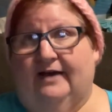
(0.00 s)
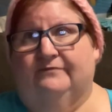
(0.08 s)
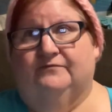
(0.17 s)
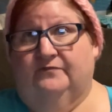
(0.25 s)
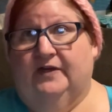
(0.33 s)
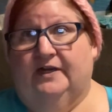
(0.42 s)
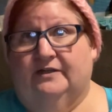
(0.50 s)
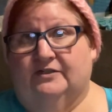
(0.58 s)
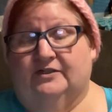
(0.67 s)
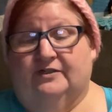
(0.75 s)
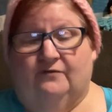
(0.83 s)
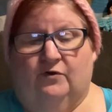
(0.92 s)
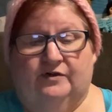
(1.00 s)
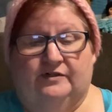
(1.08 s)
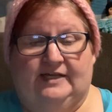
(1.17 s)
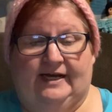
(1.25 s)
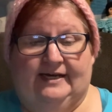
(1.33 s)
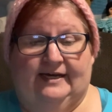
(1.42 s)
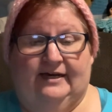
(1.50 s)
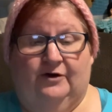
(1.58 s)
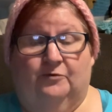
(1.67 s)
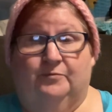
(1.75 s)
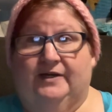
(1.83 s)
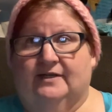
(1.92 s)
finished as far as I could go,
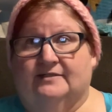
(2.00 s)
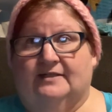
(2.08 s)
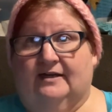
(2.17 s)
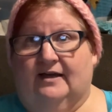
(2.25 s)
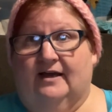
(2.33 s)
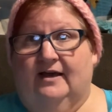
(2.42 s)
because I